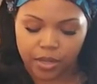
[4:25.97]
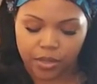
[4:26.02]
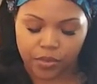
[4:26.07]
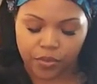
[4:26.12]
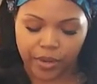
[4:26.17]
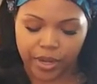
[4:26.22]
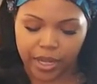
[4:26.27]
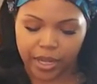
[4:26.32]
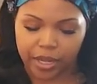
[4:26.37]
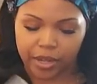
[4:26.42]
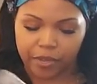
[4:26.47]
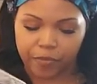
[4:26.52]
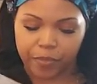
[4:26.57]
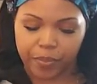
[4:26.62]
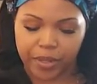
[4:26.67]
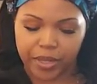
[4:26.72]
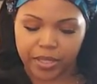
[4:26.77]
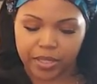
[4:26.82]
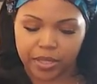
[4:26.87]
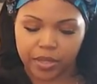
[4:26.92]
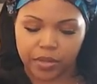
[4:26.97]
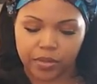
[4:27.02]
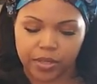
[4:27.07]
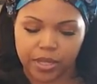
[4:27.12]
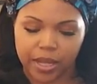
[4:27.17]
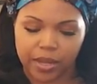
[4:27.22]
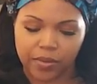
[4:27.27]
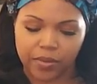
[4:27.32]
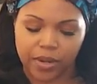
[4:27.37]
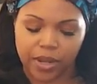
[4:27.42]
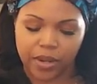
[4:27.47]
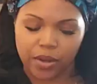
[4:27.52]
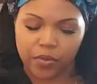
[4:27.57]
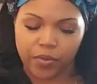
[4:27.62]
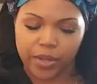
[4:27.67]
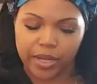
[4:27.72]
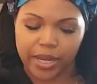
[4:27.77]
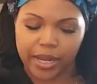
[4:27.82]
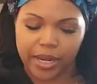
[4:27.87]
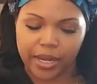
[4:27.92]
Three of Pentacles. I don't know
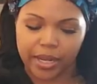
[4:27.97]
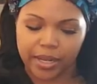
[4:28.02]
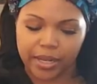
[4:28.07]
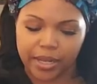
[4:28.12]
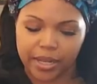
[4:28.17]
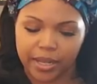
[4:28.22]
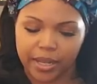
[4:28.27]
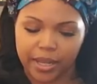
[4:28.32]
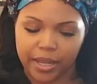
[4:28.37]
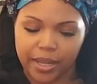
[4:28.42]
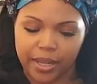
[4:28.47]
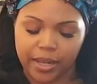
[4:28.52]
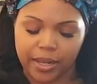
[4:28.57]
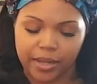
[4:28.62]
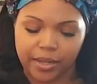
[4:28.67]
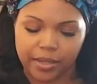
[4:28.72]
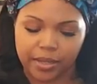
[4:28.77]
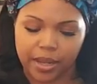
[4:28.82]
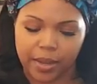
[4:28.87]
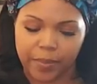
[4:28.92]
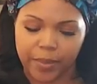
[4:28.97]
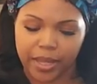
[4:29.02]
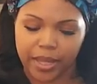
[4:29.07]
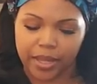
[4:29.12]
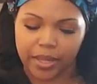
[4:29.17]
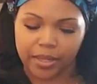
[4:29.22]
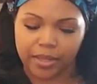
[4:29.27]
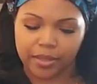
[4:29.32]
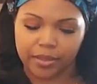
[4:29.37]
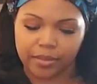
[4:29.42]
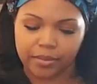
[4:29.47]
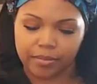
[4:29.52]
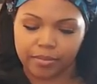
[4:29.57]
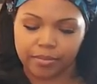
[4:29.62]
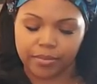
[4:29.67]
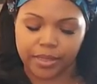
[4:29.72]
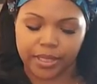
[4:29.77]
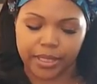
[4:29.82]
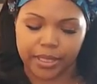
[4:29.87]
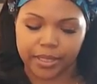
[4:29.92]
what they done done. I mean,
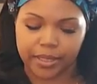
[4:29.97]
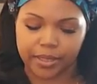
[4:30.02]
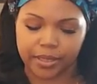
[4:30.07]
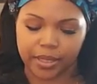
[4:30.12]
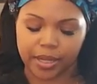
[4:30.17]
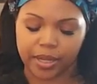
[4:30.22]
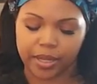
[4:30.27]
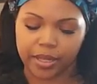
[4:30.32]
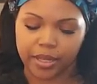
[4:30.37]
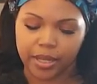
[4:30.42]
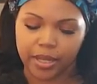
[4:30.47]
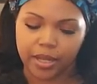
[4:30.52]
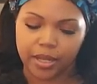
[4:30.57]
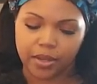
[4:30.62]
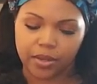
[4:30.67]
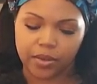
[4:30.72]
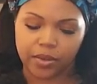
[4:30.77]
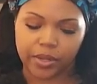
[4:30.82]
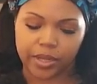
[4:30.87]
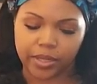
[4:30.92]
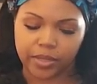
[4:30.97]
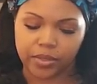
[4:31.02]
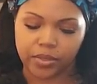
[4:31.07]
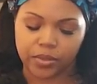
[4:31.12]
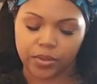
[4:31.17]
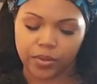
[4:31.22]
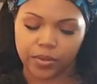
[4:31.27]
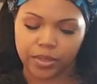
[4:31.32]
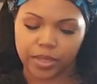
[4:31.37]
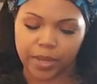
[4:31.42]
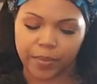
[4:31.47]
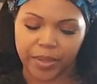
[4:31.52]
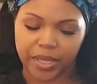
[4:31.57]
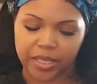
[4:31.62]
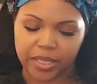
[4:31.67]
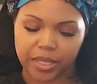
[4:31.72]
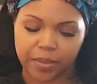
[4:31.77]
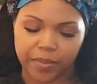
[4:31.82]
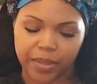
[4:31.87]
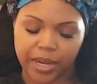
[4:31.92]
but uh, or consult. I mean,
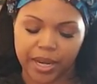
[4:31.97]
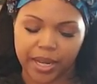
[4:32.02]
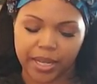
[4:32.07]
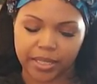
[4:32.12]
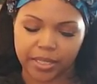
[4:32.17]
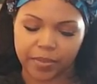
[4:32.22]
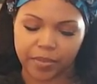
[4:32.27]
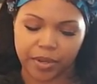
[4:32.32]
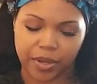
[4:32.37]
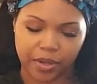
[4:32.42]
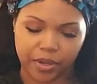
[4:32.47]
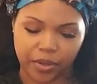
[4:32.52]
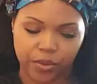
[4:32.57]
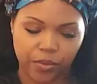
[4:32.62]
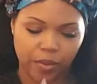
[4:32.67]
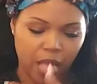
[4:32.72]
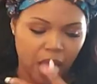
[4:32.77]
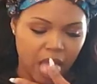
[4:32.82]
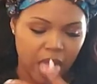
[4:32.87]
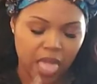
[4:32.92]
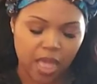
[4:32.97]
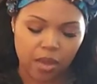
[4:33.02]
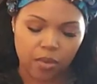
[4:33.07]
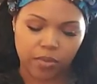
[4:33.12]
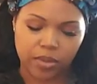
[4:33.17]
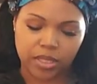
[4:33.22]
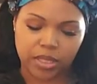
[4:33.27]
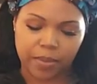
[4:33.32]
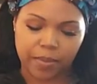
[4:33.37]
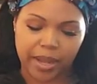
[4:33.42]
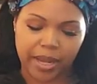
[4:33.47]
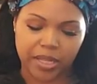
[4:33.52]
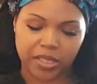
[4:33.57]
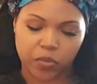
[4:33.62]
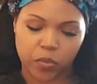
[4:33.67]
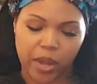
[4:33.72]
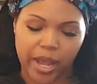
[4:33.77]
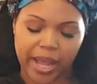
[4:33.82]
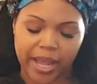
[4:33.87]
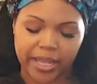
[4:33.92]
something has something to do with somebody's
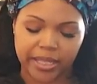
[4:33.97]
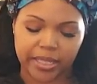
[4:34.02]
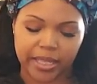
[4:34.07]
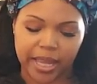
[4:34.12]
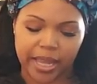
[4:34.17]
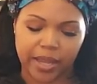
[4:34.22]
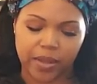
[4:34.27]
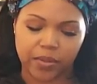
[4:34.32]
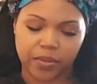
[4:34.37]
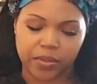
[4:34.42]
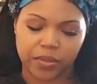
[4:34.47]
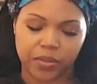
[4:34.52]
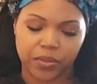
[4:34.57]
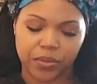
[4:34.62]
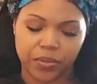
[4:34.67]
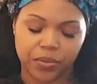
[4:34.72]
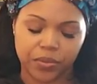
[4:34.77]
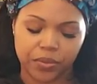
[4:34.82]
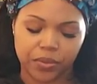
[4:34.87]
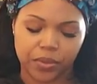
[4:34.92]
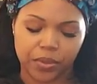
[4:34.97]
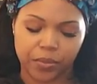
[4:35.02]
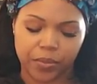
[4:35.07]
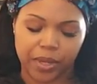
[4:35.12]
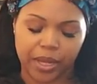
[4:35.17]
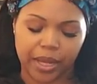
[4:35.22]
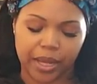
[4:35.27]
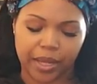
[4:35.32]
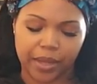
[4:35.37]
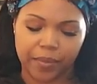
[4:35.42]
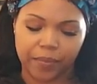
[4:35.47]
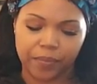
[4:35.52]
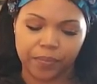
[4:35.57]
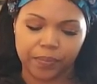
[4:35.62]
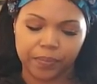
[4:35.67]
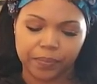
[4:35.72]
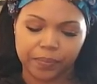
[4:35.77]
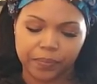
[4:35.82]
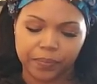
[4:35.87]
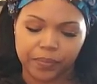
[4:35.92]
wise counsel. Okay.
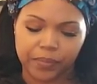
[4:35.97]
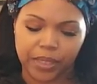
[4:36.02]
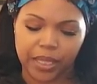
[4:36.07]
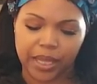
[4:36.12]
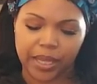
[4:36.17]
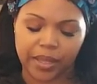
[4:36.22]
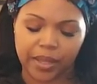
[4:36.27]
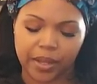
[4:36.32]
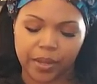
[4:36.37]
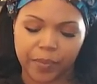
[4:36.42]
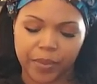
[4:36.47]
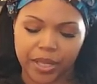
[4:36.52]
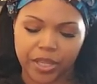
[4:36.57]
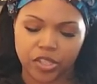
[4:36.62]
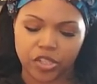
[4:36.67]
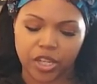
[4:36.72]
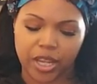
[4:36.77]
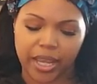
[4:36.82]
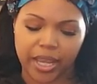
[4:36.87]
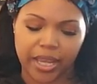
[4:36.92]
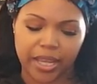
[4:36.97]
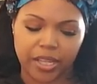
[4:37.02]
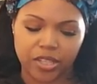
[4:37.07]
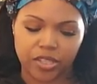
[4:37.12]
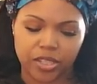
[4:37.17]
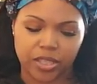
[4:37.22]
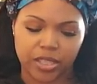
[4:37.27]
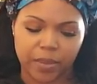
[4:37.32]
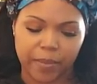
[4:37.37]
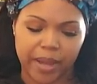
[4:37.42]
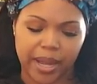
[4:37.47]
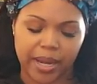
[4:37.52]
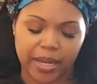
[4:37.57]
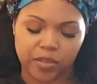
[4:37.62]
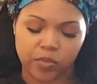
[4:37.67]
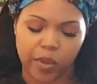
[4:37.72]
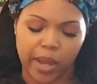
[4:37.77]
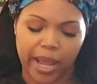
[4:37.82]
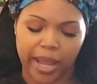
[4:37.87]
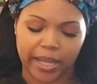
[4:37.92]
Yeah, there could be a change in
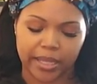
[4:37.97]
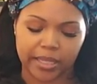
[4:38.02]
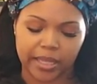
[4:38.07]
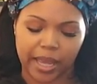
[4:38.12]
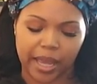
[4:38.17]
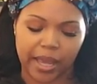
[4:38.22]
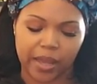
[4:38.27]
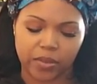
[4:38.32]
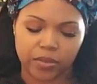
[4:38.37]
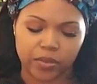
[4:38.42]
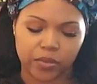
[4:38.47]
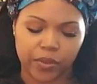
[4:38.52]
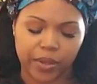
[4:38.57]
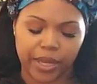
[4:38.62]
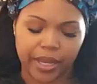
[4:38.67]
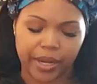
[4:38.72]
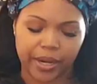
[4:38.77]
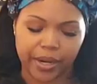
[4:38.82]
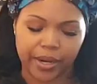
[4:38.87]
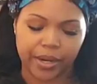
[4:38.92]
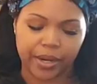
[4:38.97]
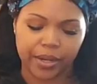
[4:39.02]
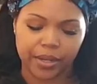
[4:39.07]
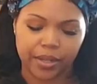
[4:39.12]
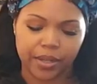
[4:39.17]
somebody's wise counsel here